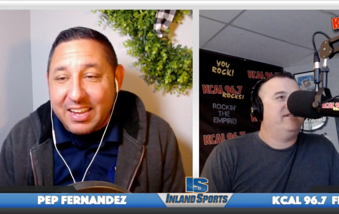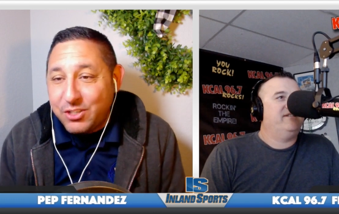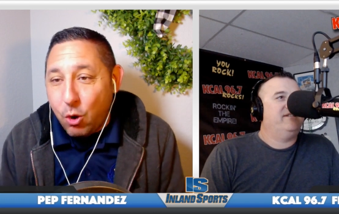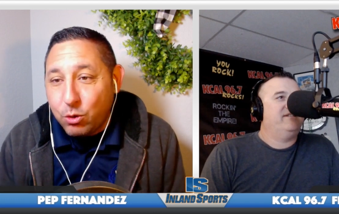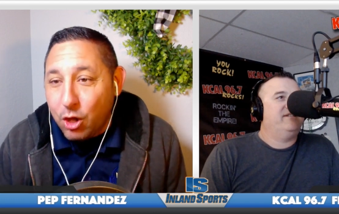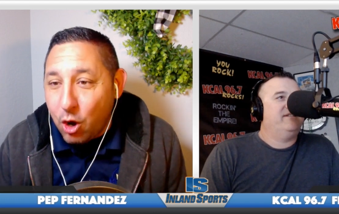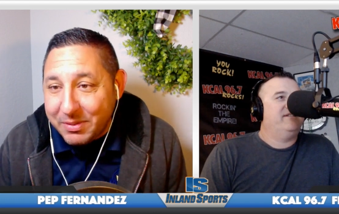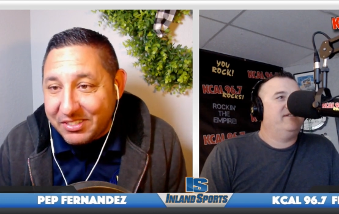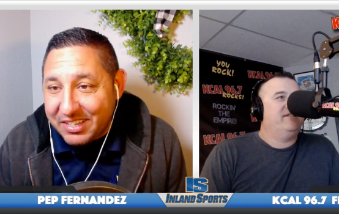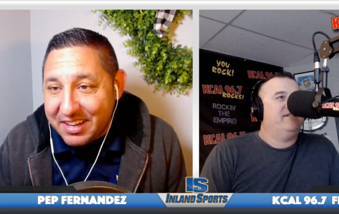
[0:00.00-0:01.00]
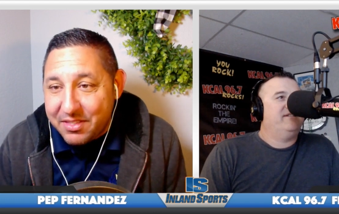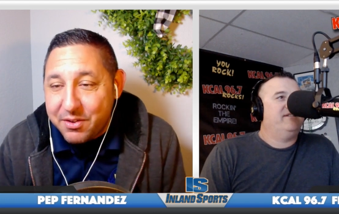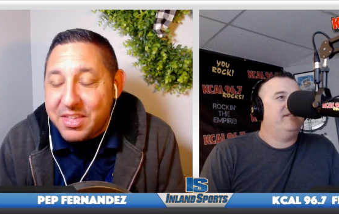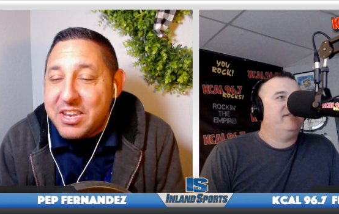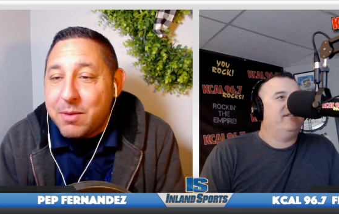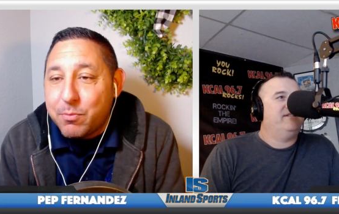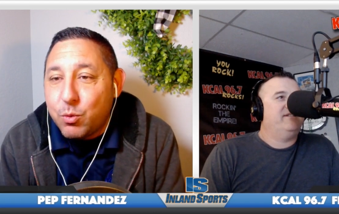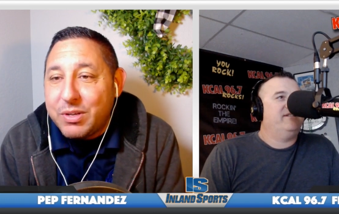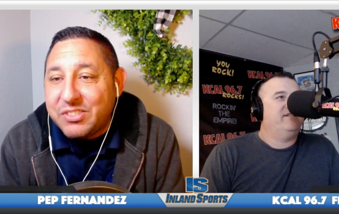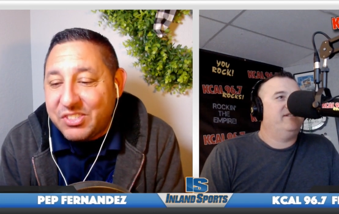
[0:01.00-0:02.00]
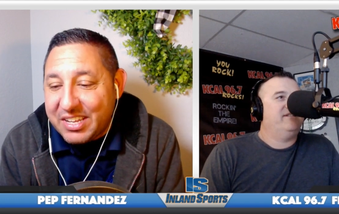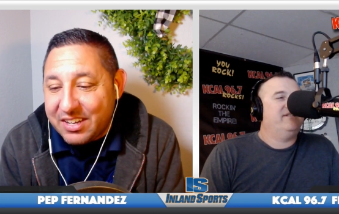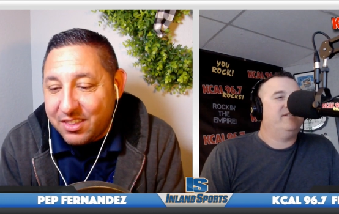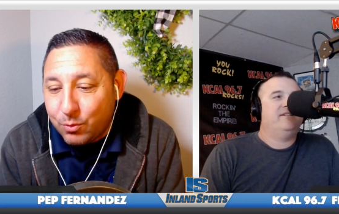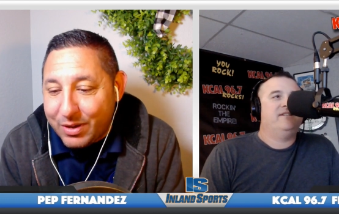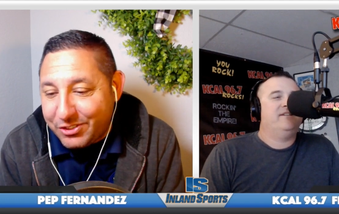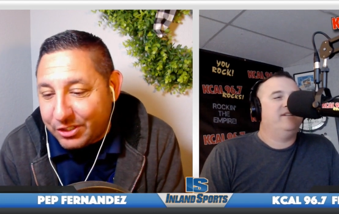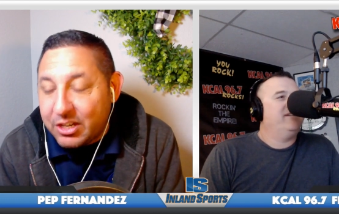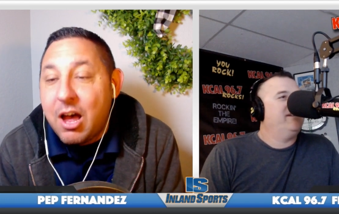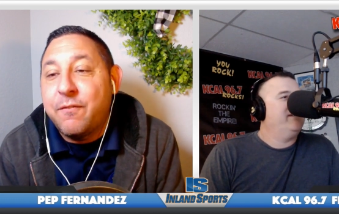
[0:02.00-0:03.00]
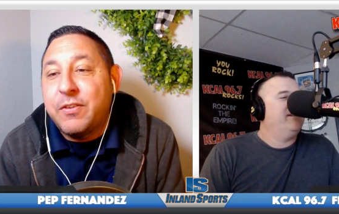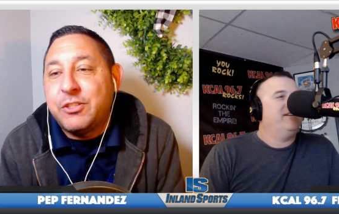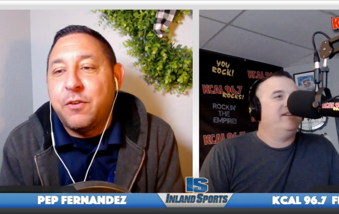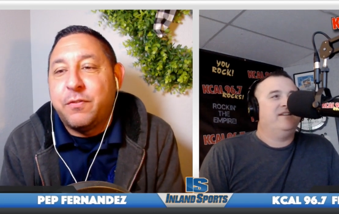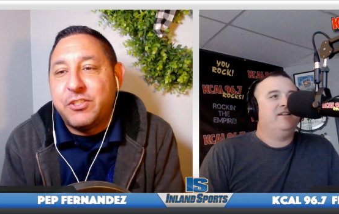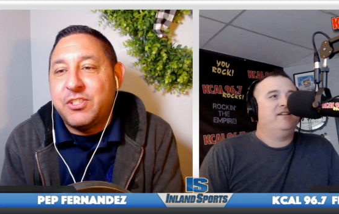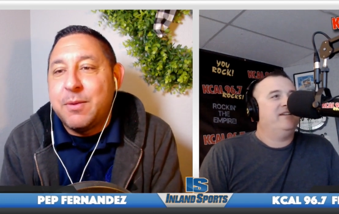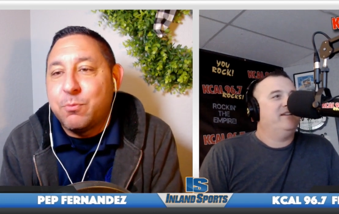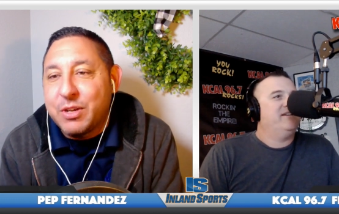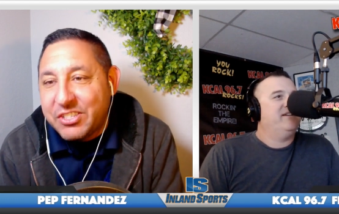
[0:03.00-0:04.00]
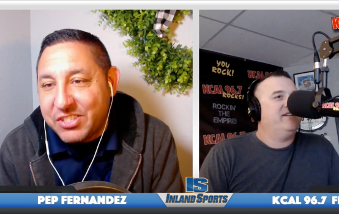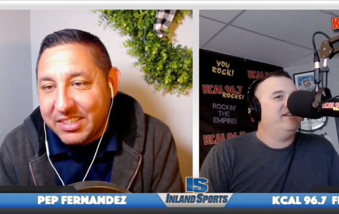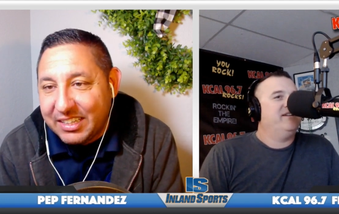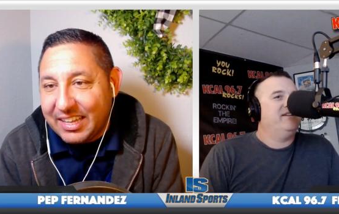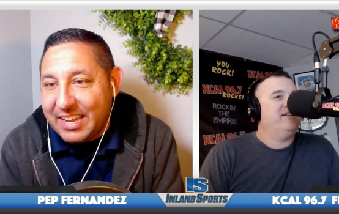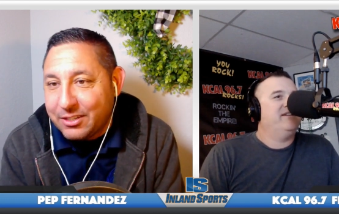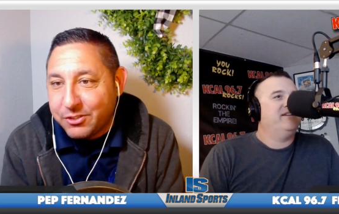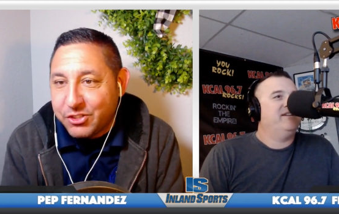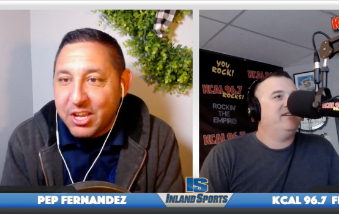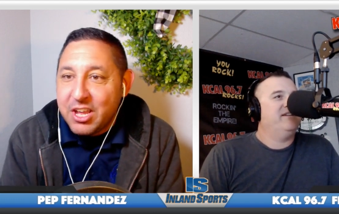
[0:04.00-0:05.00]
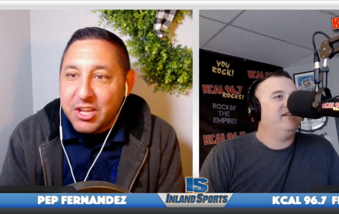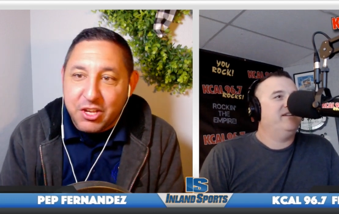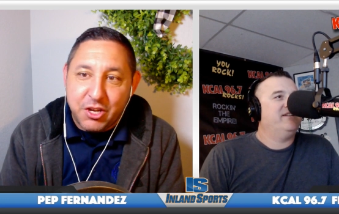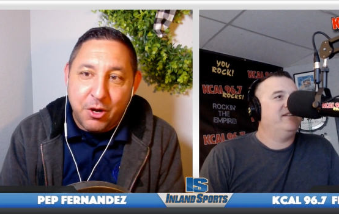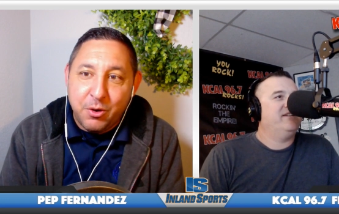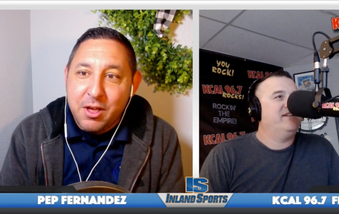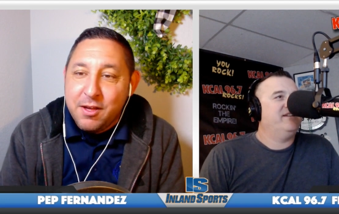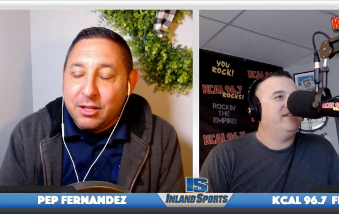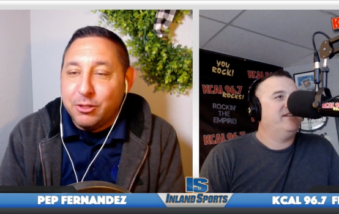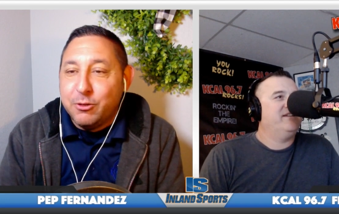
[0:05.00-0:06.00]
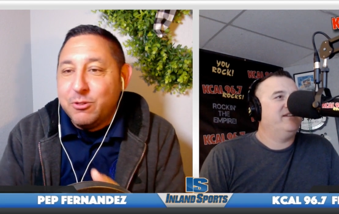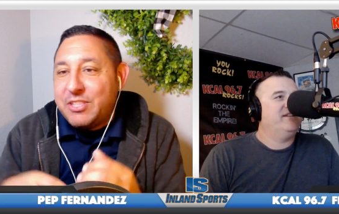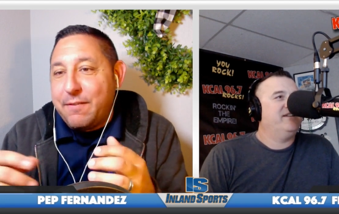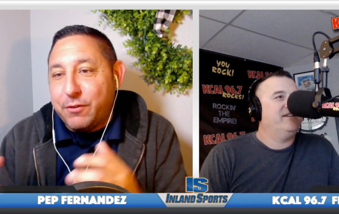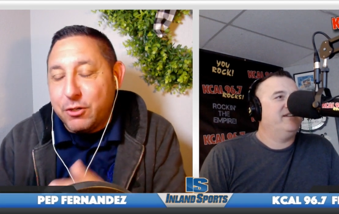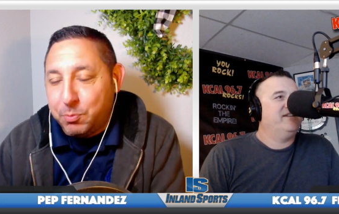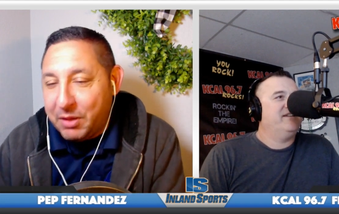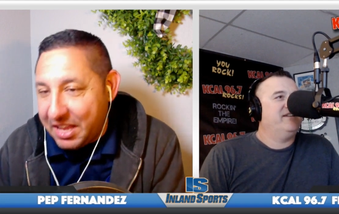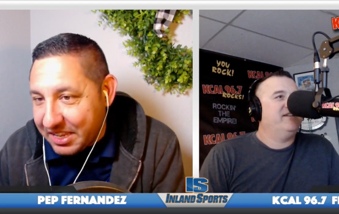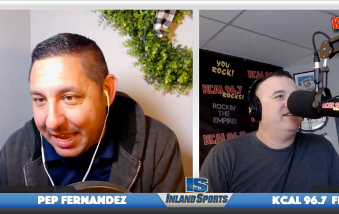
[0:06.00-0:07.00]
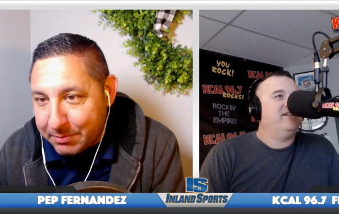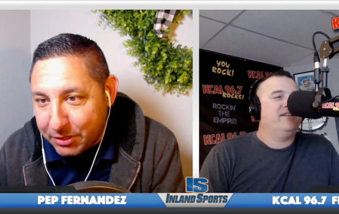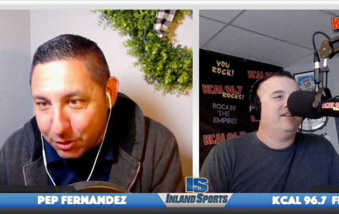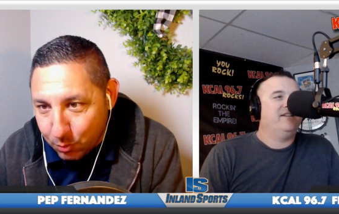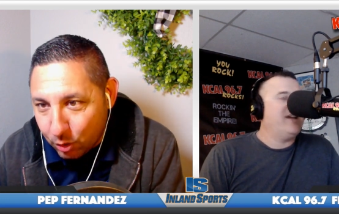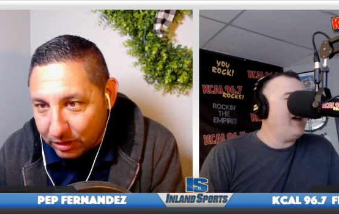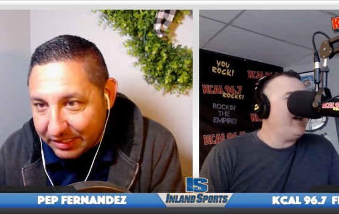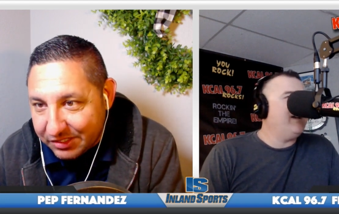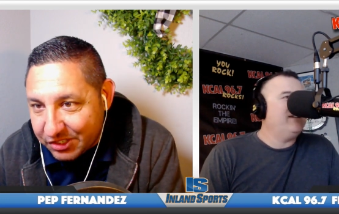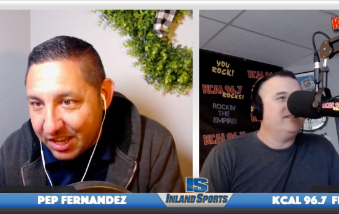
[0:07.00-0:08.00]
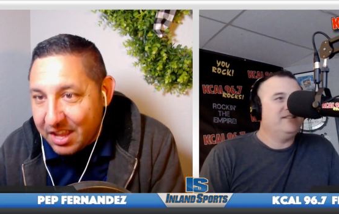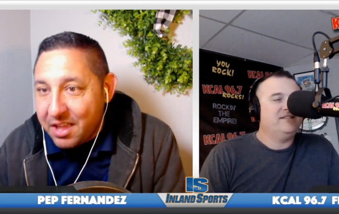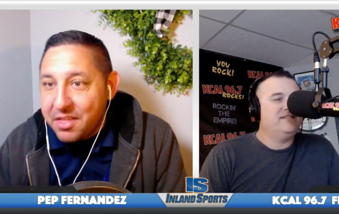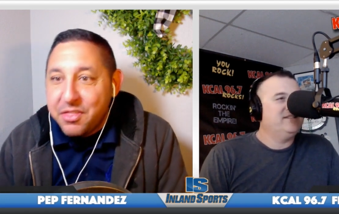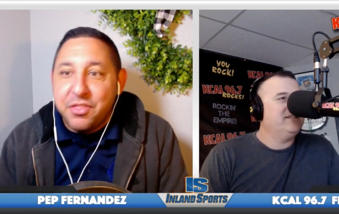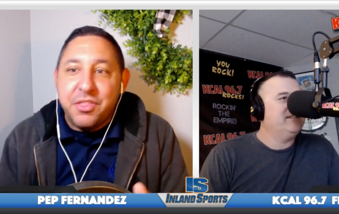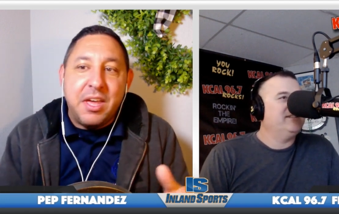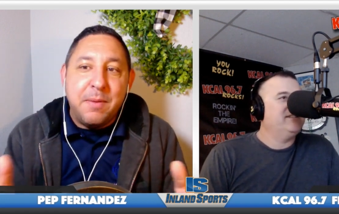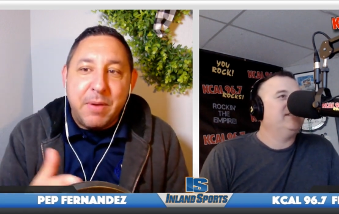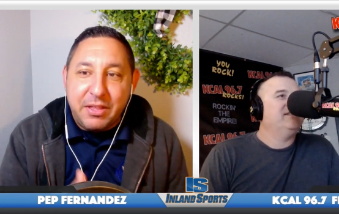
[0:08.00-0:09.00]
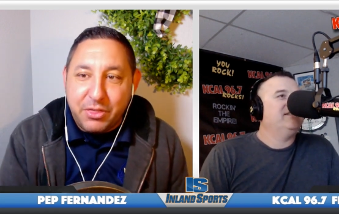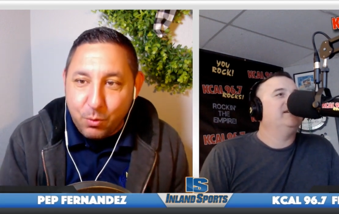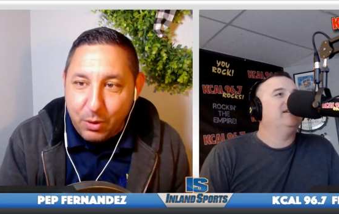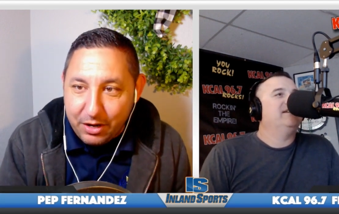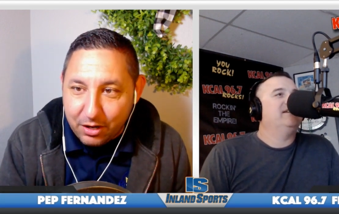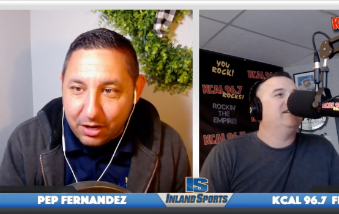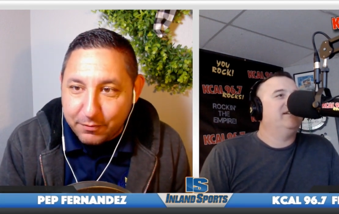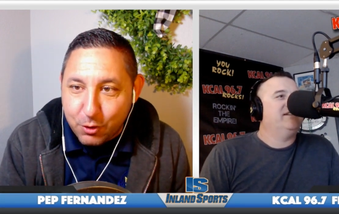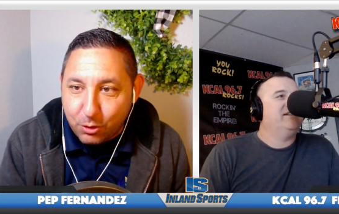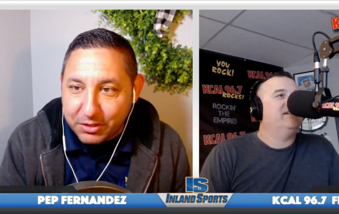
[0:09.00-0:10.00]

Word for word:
Speaker 1: Is Oklahoma City. They're the number one seed in the Western Conference. So for some reason, the Lakers, you know, lose that first play-in game to New Orleans, then beat the winner of